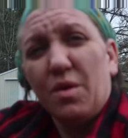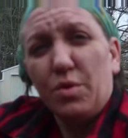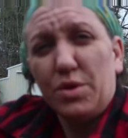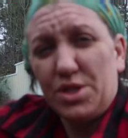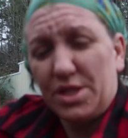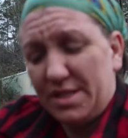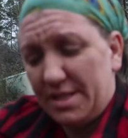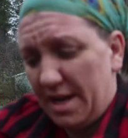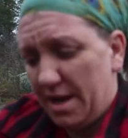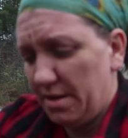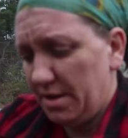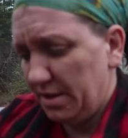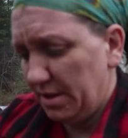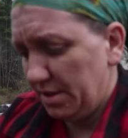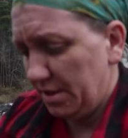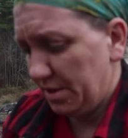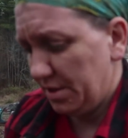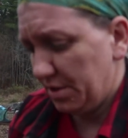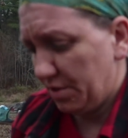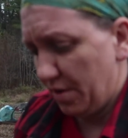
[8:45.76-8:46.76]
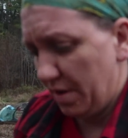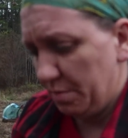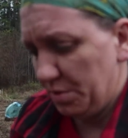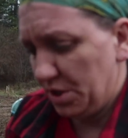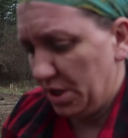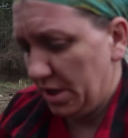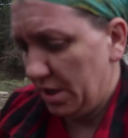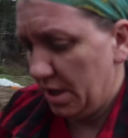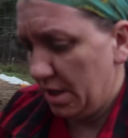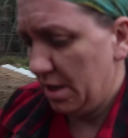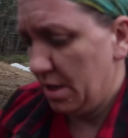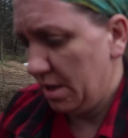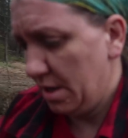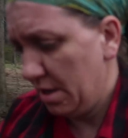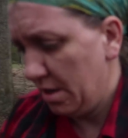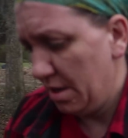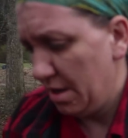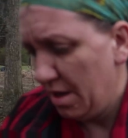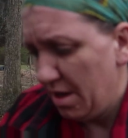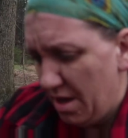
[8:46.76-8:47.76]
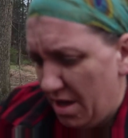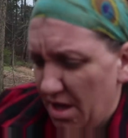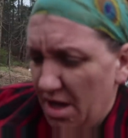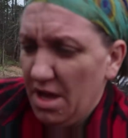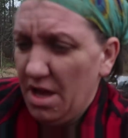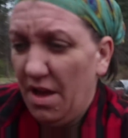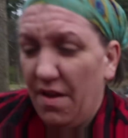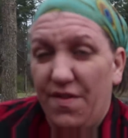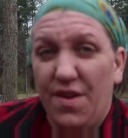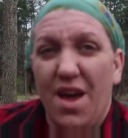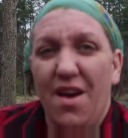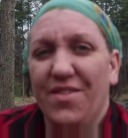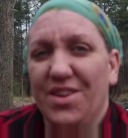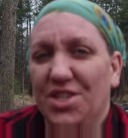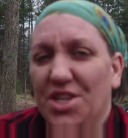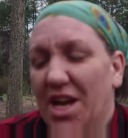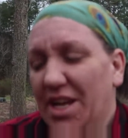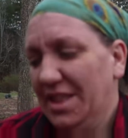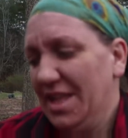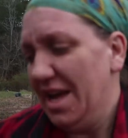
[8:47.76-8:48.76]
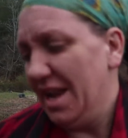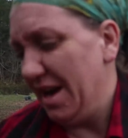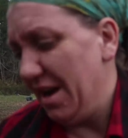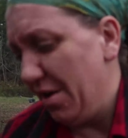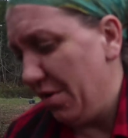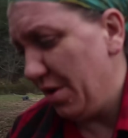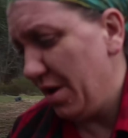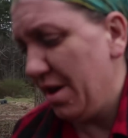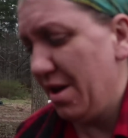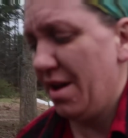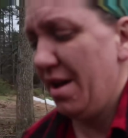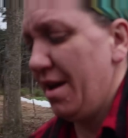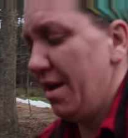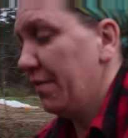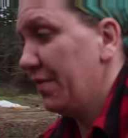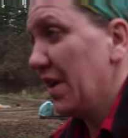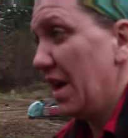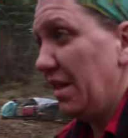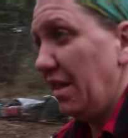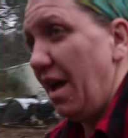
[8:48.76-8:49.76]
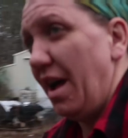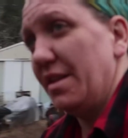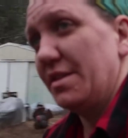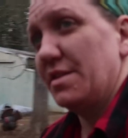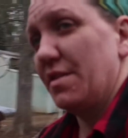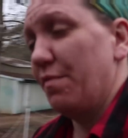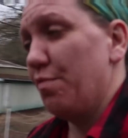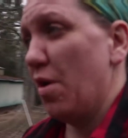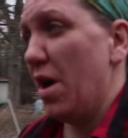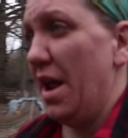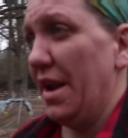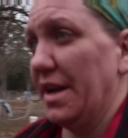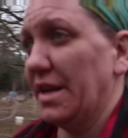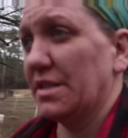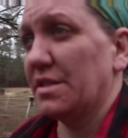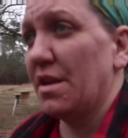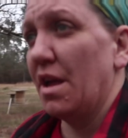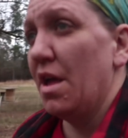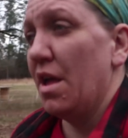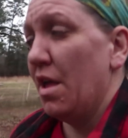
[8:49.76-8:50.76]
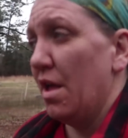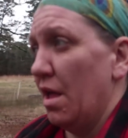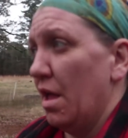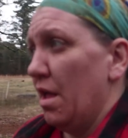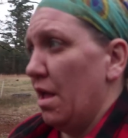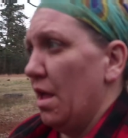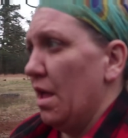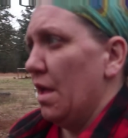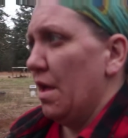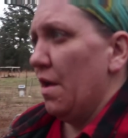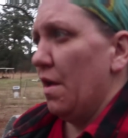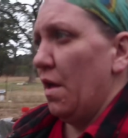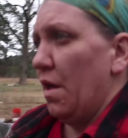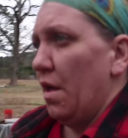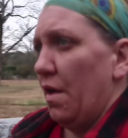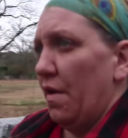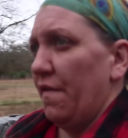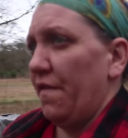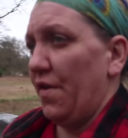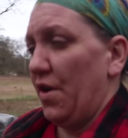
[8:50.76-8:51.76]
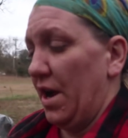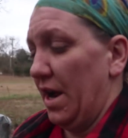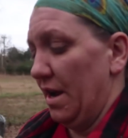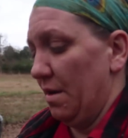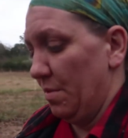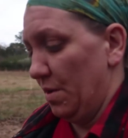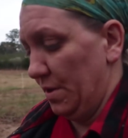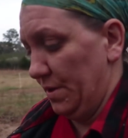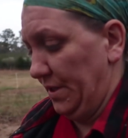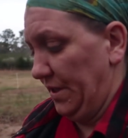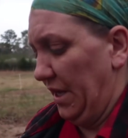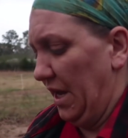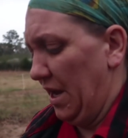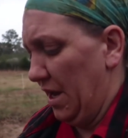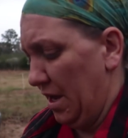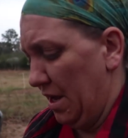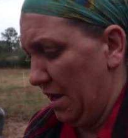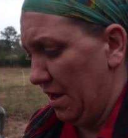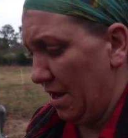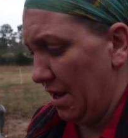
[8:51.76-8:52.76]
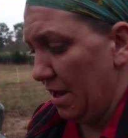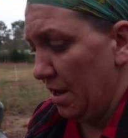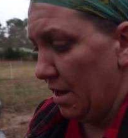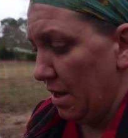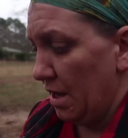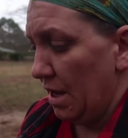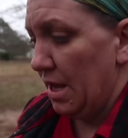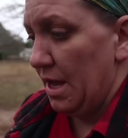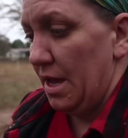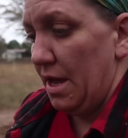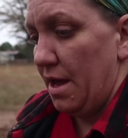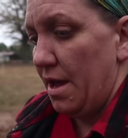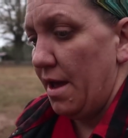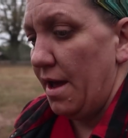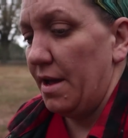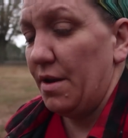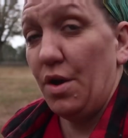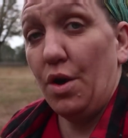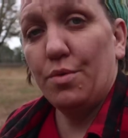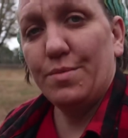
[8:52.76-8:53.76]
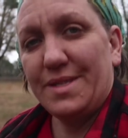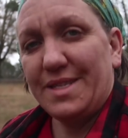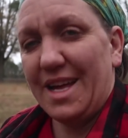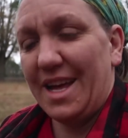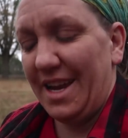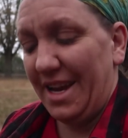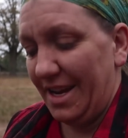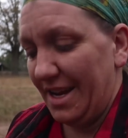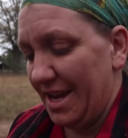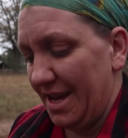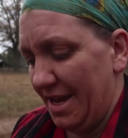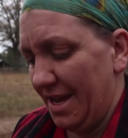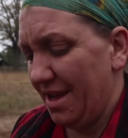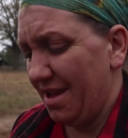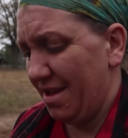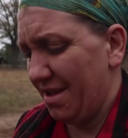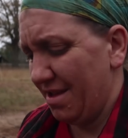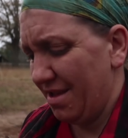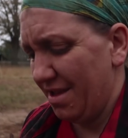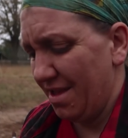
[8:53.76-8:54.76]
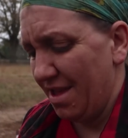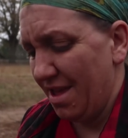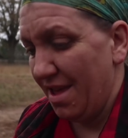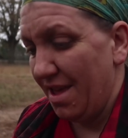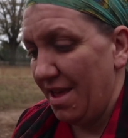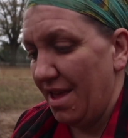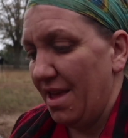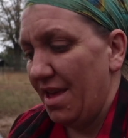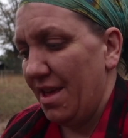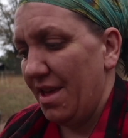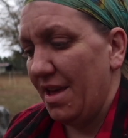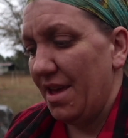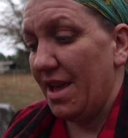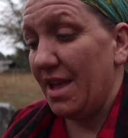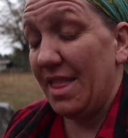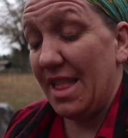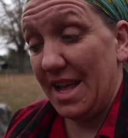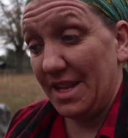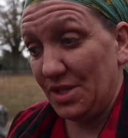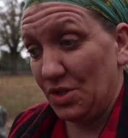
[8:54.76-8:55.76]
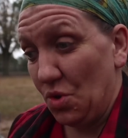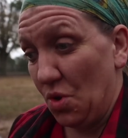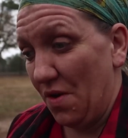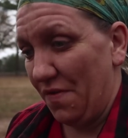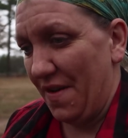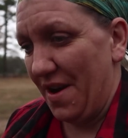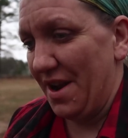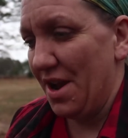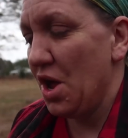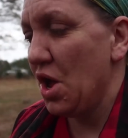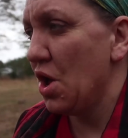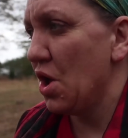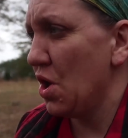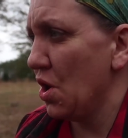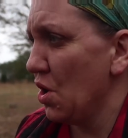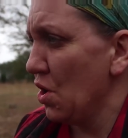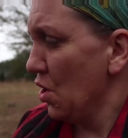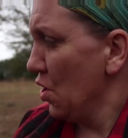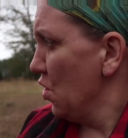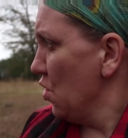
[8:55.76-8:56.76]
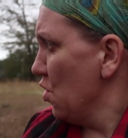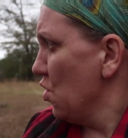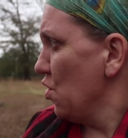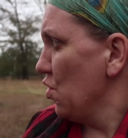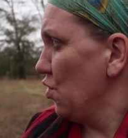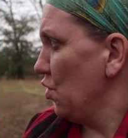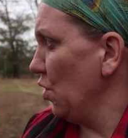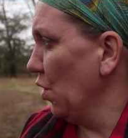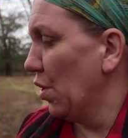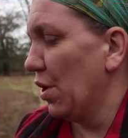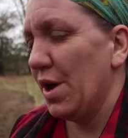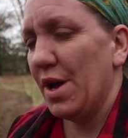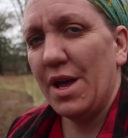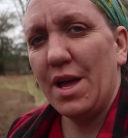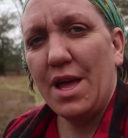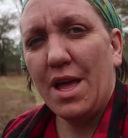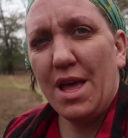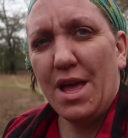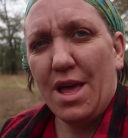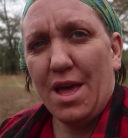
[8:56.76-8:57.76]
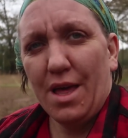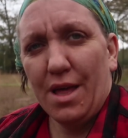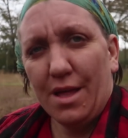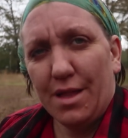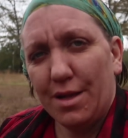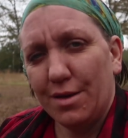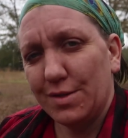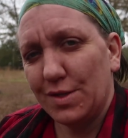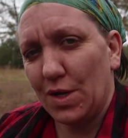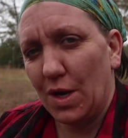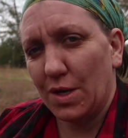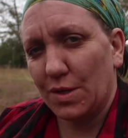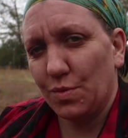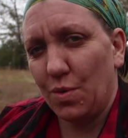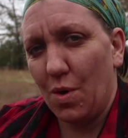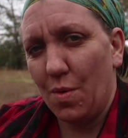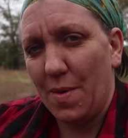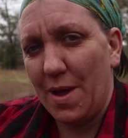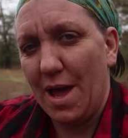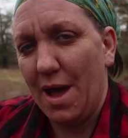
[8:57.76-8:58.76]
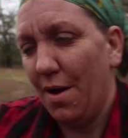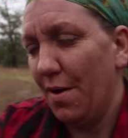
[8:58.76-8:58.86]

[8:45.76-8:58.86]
which is down in the description. If you haven't checked that out, I've got lots of products for animals and homesteading in that storefront. Whew, those dogs wore me